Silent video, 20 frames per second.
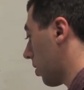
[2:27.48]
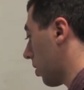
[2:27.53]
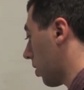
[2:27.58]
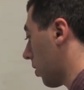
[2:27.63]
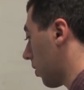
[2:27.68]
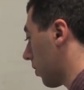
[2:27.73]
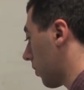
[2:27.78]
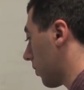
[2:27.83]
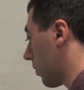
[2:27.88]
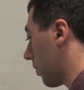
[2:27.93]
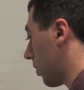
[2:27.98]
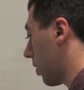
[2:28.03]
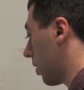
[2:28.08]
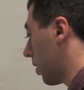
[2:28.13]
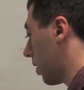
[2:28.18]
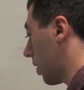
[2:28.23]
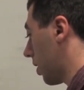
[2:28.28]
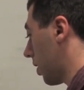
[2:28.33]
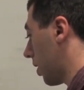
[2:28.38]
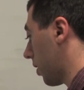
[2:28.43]
of
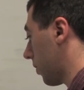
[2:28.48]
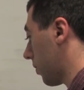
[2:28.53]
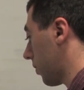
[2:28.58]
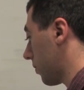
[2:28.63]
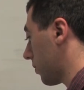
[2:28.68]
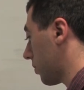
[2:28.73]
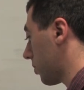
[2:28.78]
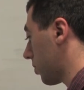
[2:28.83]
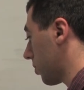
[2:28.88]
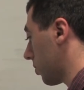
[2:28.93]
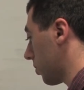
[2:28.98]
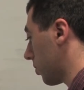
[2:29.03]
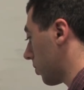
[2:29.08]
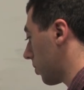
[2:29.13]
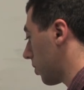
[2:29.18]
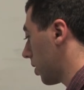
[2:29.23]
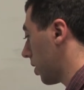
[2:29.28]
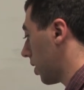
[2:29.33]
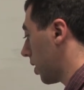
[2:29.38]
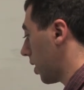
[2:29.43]
f of 2
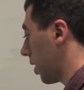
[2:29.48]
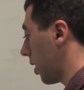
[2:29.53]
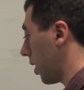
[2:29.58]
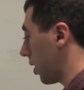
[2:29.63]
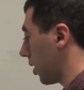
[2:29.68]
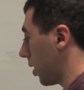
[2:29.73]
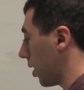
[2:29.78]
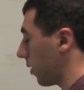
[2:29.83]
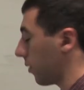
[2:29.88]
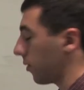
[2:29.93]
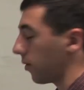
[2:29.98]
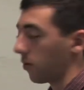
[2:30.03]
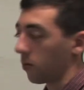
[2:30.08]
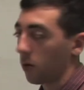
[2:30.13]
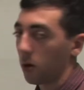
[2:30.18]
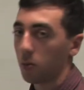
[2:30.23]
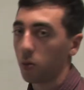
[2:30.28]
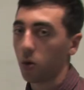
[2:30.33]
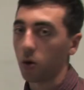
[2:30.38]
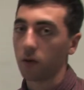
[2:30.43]
and f of
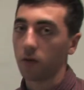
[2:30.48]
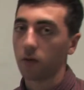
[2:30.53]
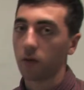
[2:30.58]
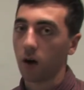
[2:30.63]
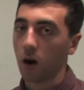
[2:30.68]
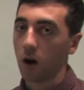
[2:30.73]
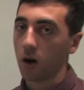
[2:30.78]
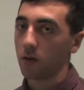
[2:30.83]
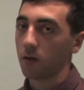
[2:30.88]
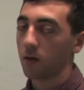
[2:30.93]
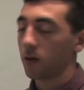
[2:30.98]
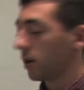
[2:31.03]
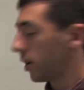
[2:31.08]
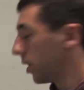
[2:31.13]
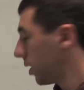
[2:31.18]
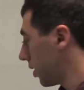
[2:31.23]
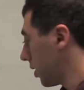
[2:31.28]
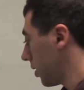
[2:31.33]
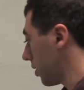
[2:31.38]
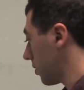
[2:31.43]
1.5
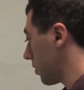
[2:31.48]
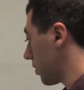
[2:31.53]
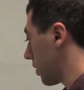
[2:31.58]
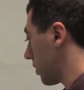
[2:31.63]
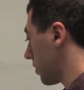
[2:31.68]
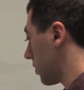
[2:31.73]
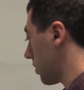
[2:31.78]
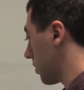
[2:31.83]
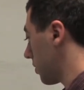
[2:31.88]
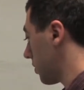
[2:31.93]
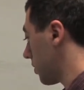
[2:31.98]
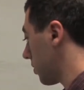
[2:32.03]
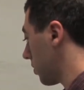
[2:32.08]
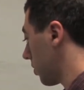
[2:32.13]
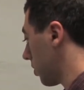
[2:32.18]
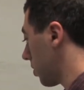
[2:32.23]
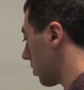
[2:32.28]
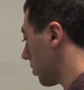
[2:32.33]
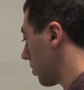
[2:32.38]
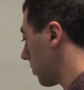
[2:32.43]
is less than
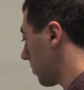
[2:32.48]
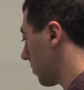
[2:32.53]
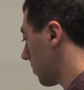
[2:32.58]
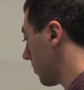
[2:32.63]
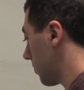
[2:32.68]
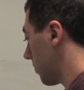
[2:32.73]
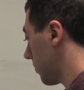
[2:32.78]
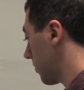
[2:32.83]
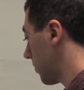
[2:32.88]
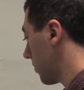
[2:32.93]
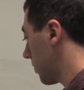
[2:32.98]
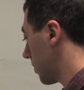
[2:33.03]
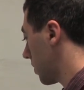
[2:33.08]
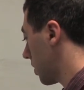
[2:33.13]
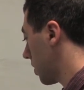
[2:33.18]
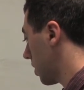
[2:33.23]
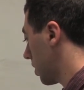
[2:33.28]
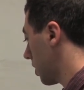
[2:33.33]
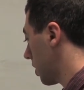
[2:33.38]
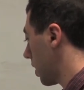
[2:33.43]
0,
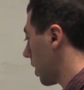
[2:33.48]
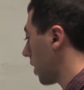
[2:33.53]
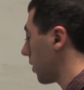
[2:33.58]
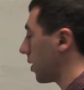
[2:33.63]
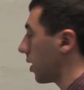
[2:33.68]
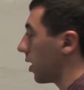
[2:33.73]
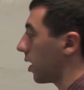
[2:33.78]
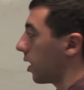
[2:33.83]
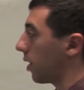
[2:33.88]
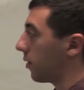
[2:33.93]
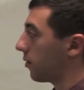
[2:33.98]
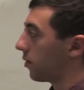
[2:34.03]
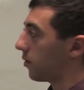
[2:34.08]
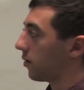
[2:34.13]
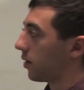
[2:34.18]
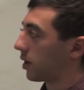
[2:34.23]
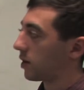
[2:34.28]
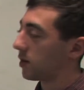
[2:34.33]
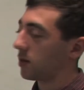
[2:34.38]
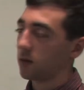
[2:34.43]
and that f of
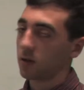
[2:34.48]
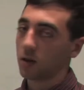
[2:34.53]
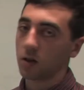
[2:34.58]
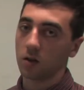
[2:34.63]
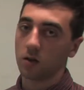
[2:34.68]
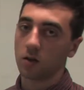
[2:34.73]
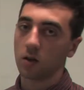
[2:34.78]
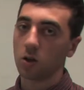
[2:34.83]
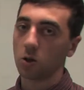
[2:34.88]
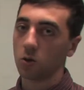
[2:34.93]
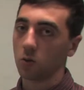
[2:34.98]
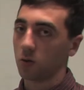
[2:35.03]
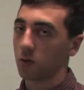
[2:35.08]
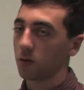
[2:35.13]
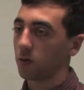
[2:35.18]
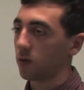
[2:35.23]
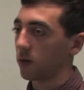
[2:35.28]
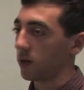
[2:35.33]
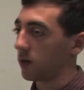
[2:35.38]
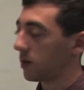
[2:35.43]
x is continuous
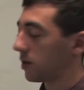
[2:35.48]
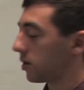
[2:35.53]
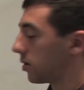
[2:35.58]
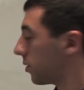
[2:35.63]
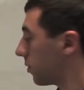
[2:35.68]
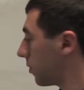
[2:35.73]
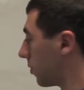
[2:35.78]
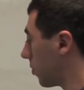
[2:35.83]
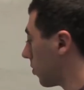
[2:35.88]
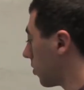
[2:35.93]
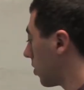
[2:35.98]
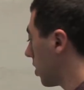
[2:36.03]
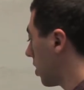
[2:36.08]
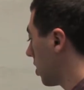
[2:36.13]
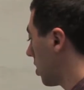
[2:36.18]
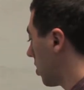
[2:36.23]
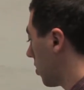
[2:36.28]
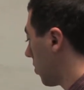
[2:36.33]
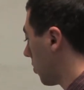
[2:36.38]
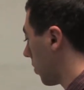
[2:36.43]
for this interval,
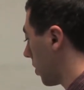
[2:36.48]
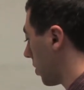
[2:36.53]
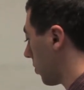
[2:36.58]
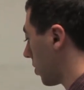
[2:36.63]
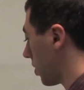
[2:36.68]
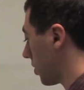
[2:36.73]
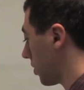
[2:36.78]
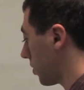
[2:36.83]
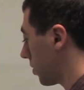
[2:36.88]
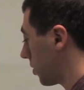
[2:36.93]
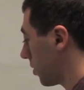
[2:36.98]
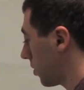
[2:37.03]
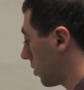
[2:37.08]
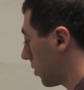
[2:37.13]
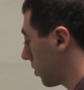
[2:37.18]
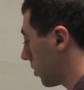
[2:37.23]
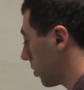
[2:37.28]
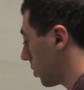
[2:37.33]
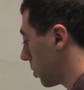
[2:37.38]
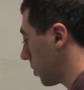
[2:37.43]
we must
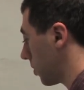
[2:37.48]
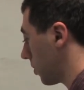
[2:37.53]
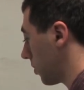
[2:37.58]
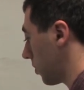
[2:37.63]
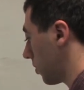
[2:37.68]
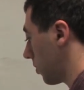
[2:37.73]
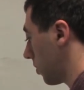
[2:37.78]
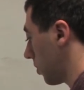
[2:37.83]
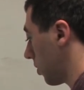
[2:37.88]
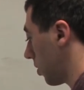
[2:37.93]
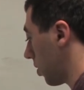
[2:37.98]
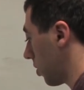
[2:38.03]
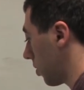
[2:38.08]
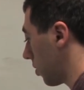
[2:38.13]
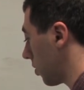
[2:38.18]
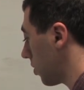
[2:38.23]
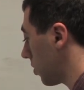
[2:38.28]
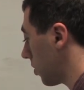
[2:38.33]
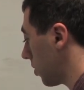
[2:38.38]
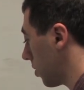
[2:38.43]

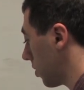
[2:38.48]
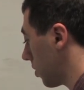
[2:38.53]
know